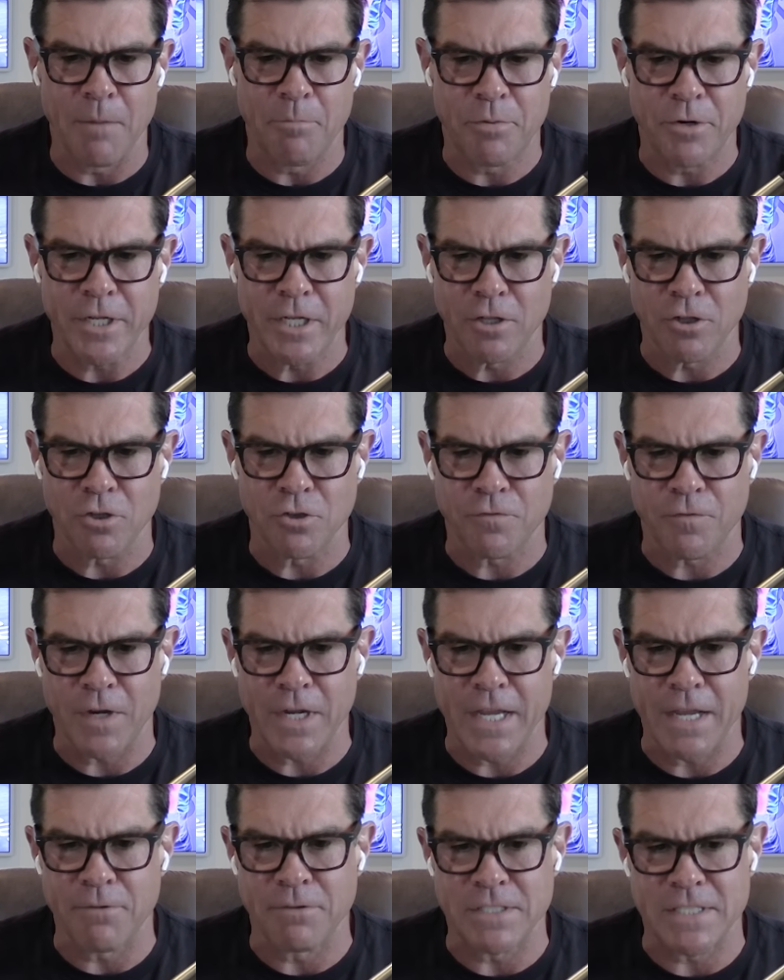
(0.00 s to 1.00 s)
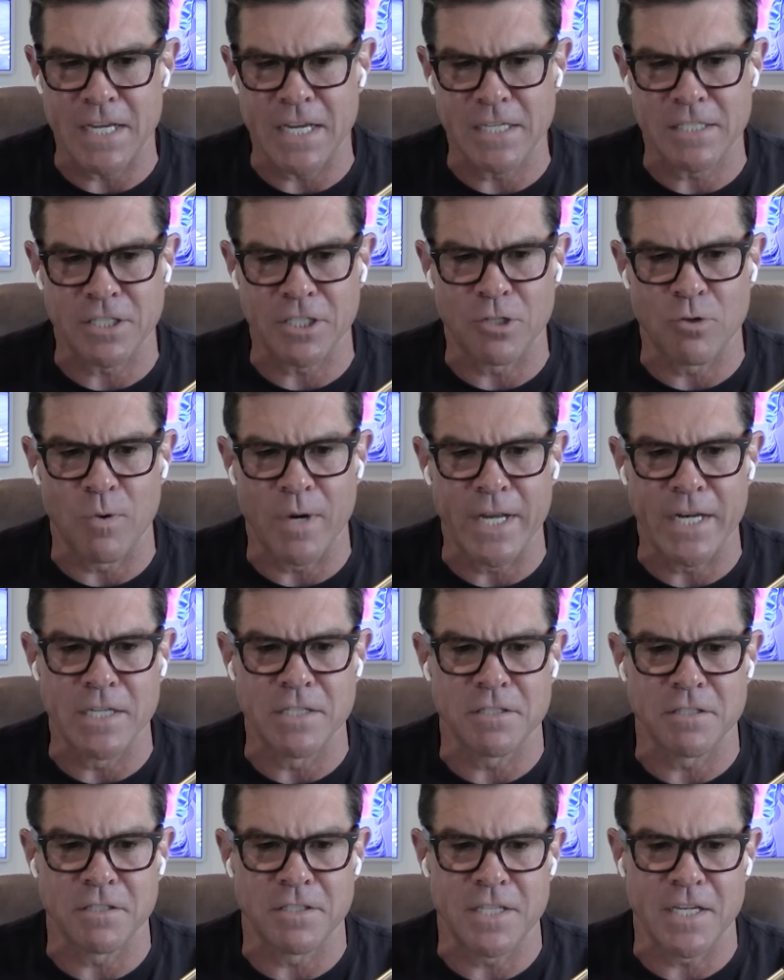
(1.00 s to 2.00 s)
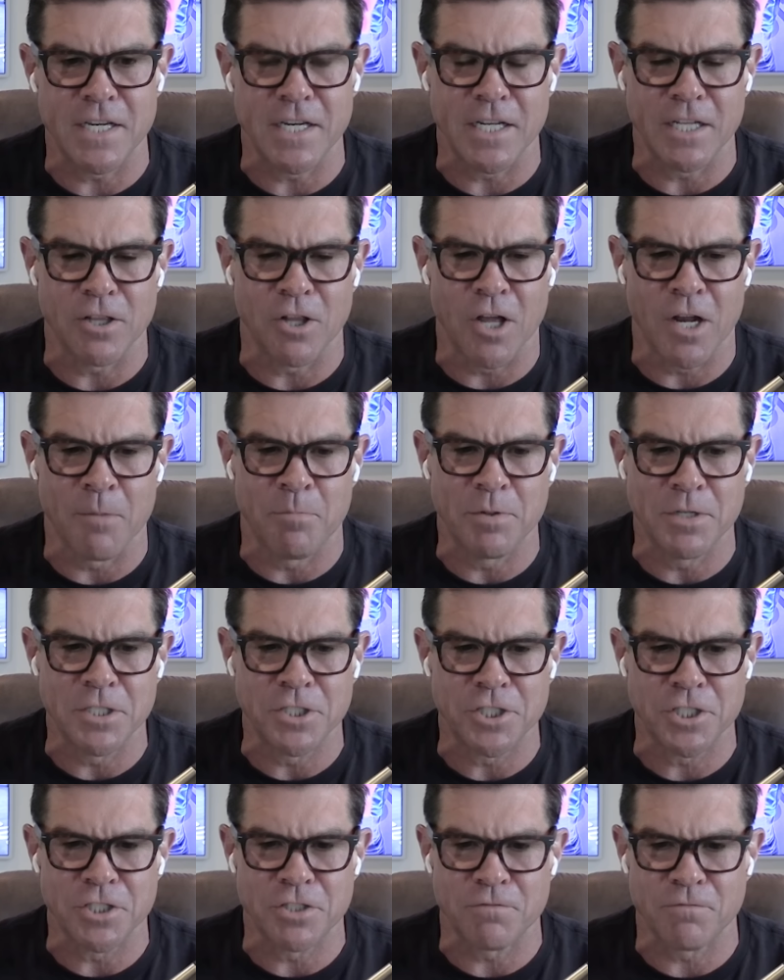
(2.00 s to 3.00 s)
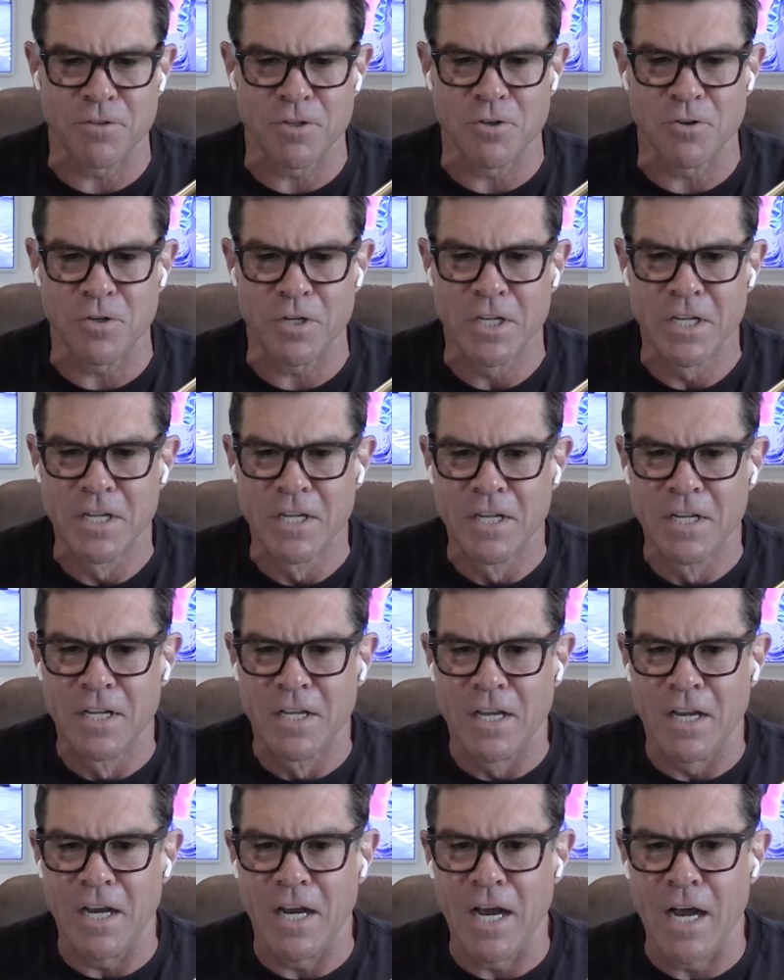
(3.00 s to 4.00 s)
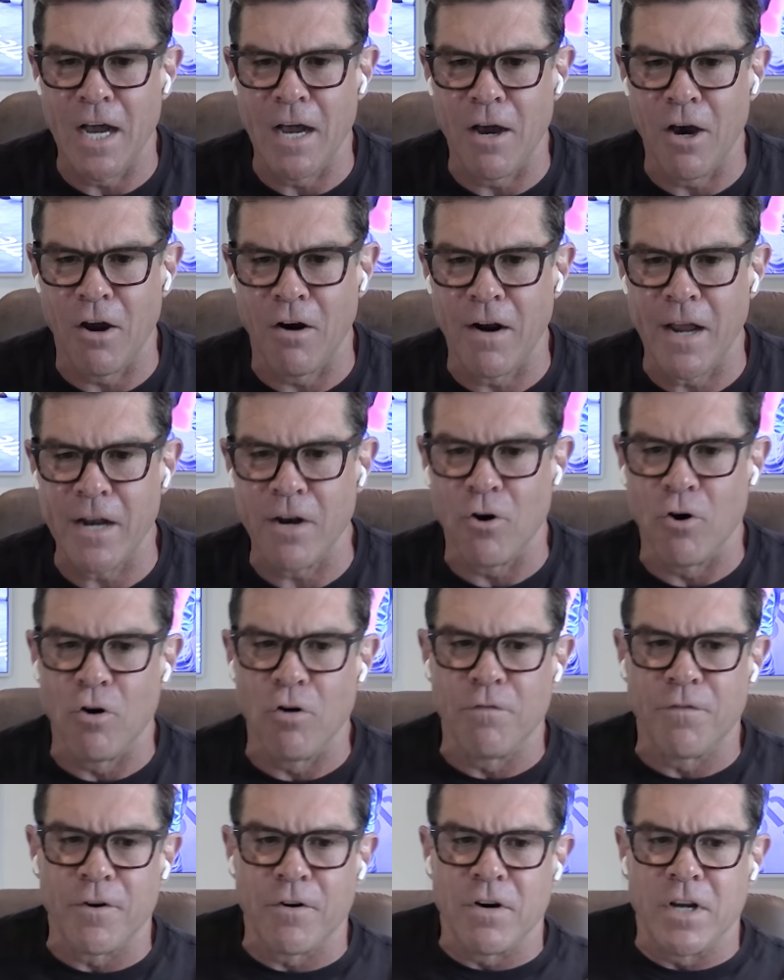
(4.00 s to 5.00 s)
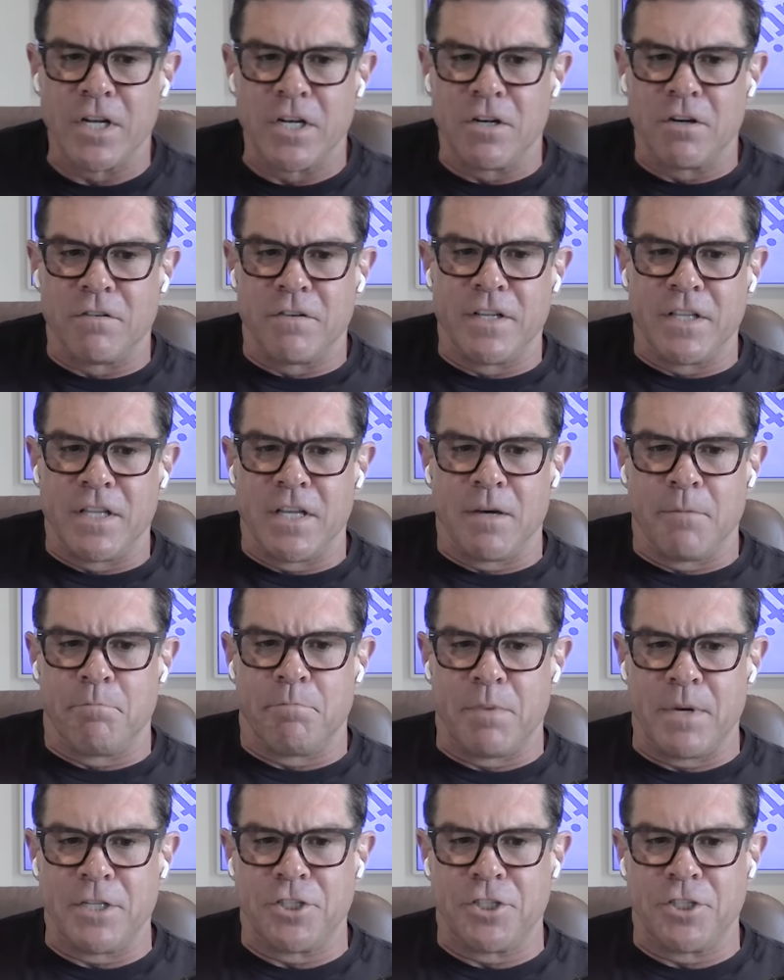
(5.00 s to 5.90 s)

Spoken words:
Pretty close fight. It was actually quite entertaining. A lot of punches thrown. All right, over-under in the...